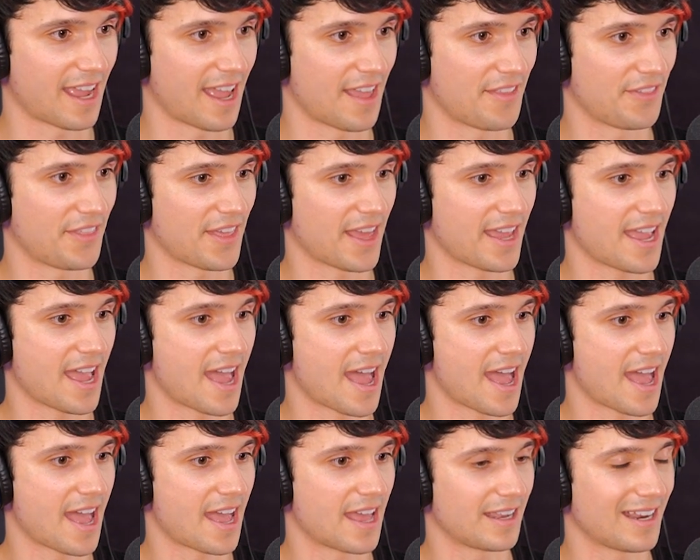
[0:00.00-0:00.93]
And they
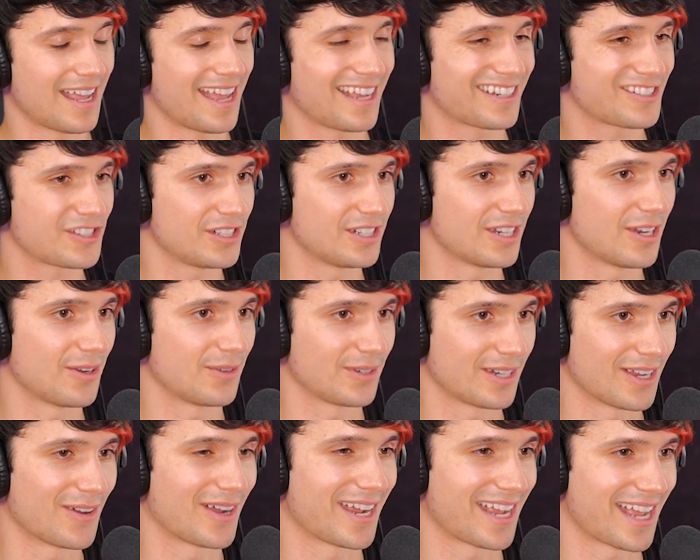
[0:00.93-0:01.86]
had
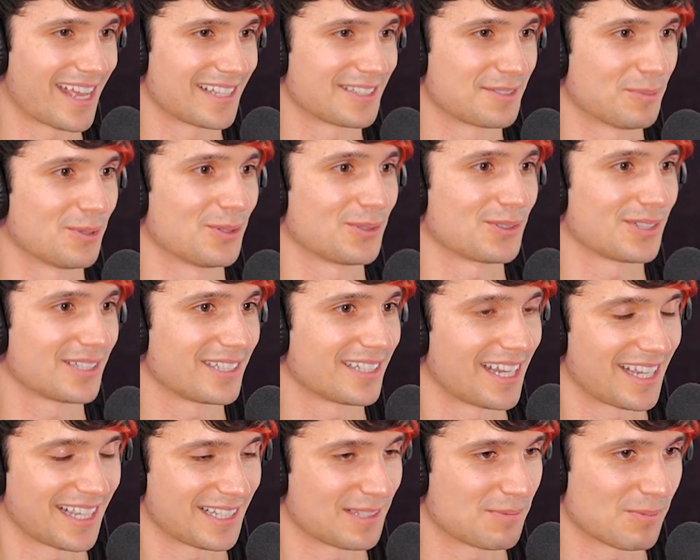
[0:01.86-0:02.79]
no, I had smoked.
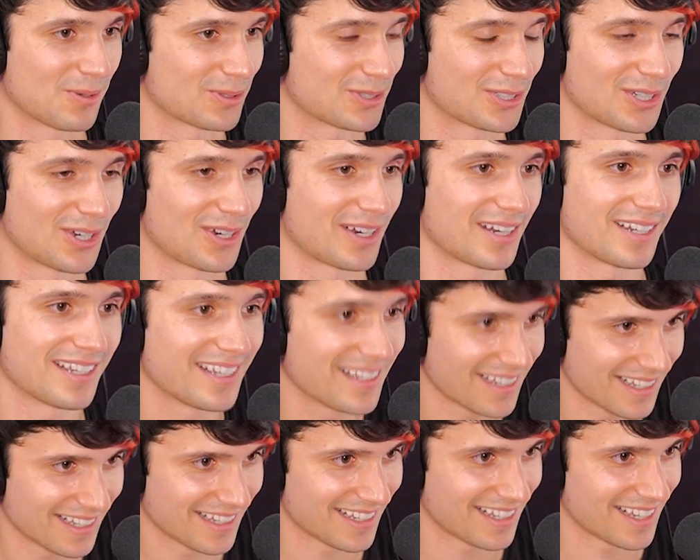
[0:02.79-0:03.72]
Sorry,
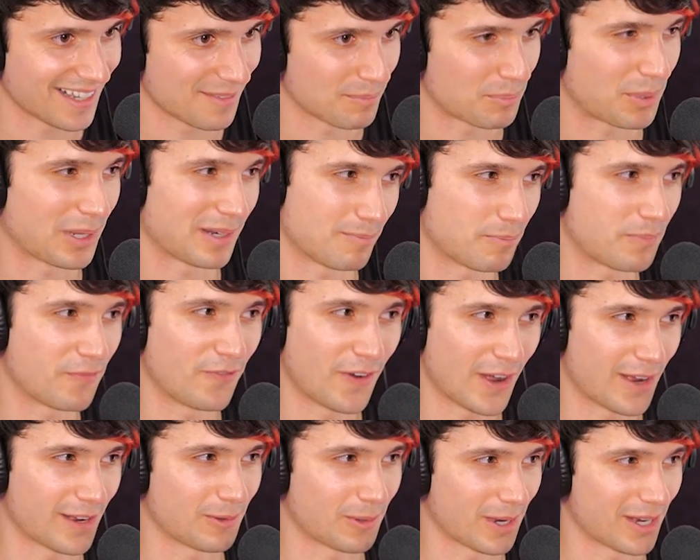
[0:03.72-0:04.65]
but
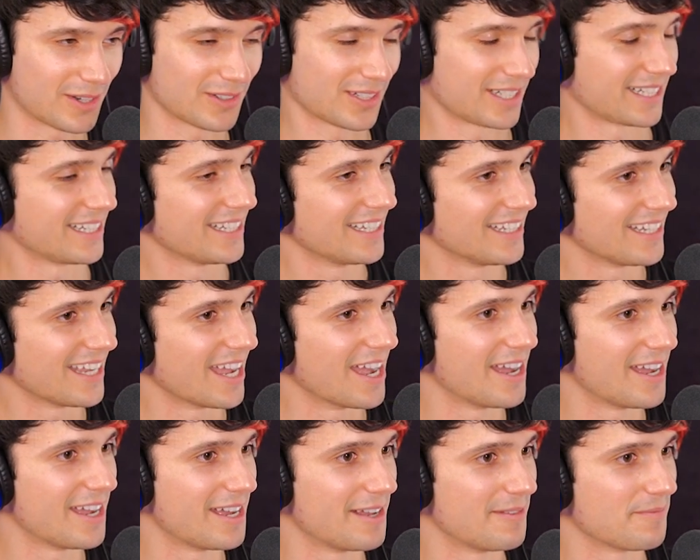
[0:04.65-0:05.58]
very rarely.
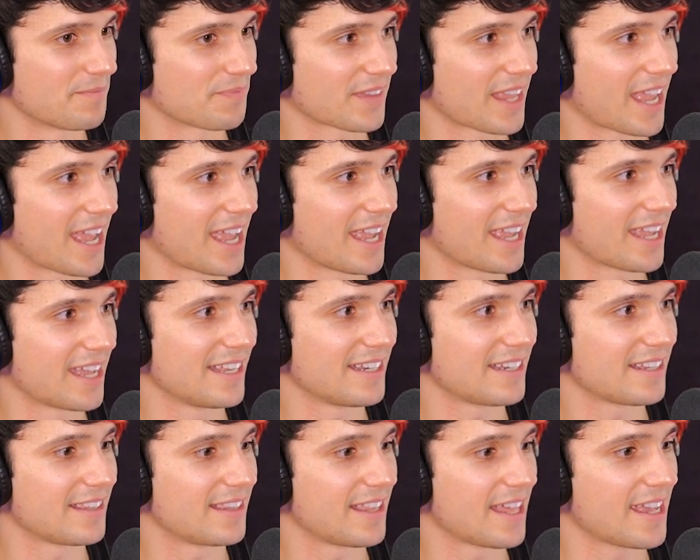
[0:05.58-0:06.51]

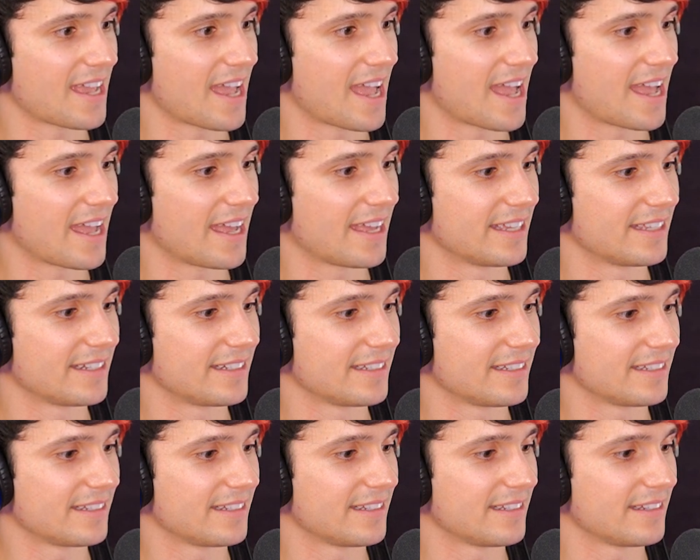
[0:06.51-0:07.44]
And they had
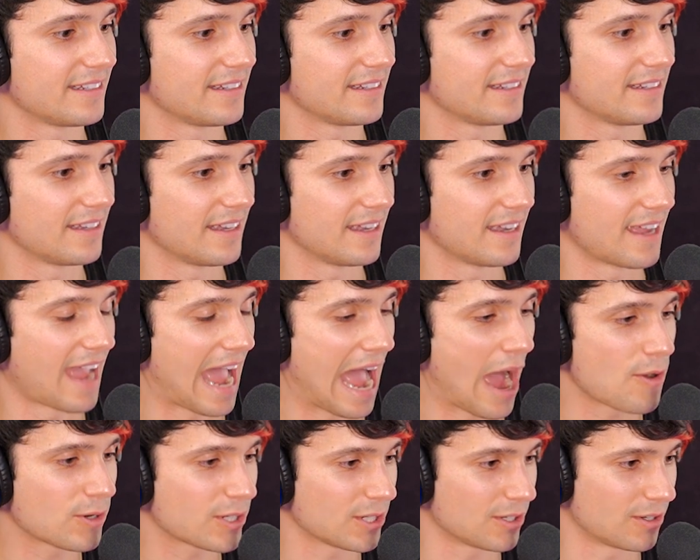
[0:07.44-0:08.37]

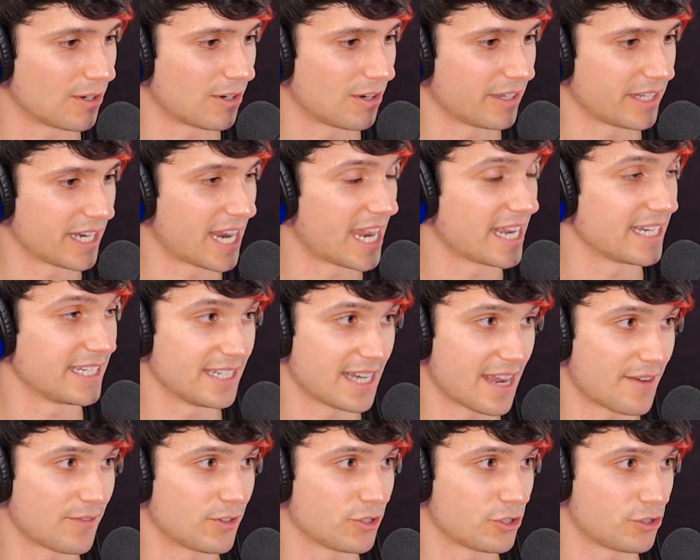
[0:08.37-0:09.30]
alcohol, and I'd
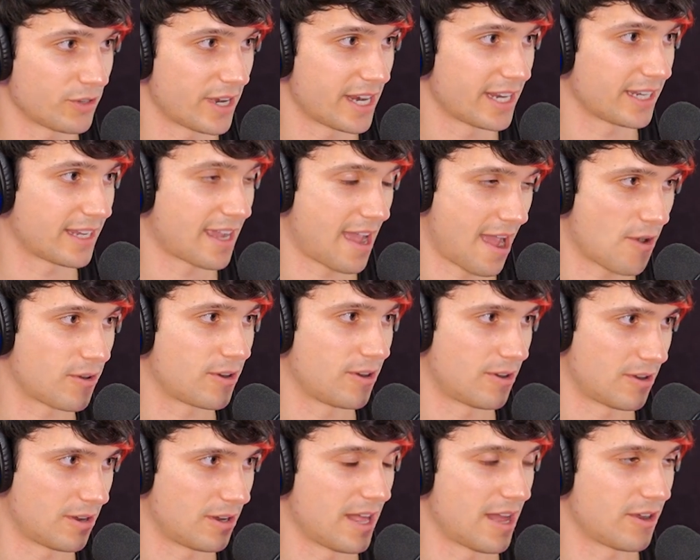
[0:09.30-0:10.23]
never drank
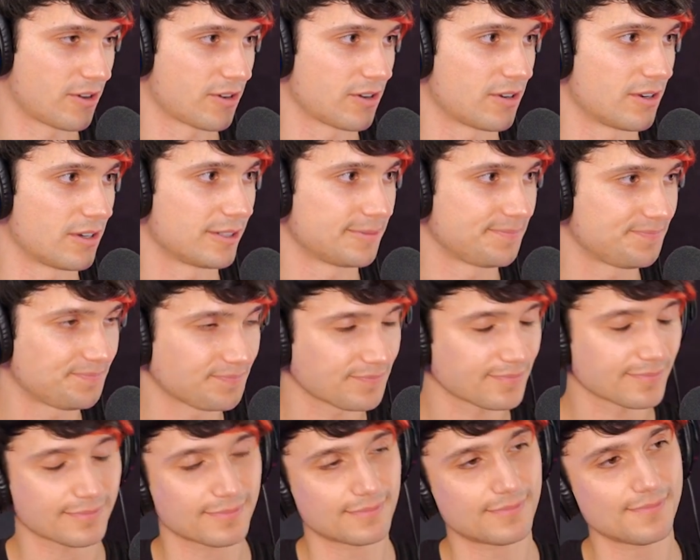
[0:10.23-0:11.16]
alcohol.
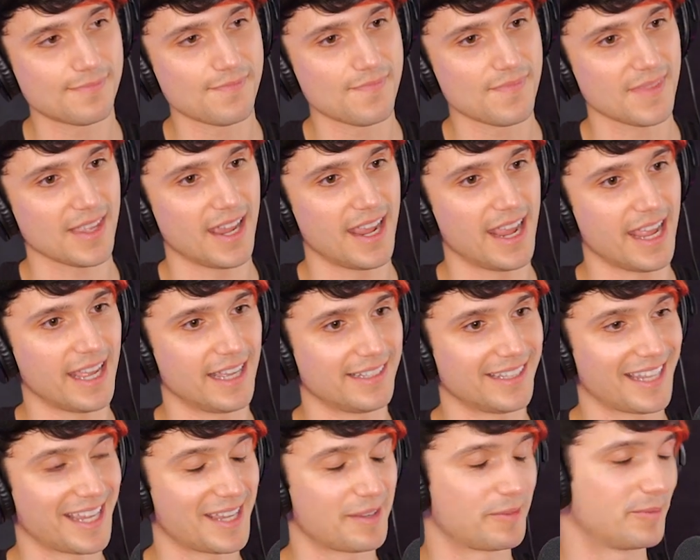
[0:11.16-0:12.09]

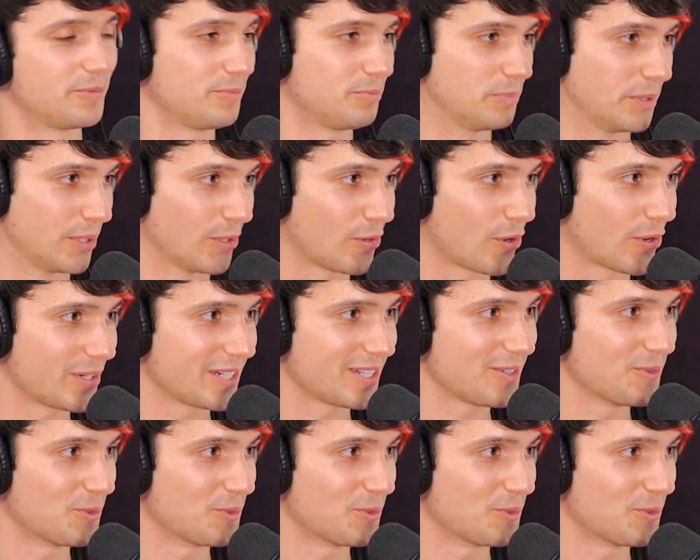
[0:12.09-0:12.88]
And they had Bacardi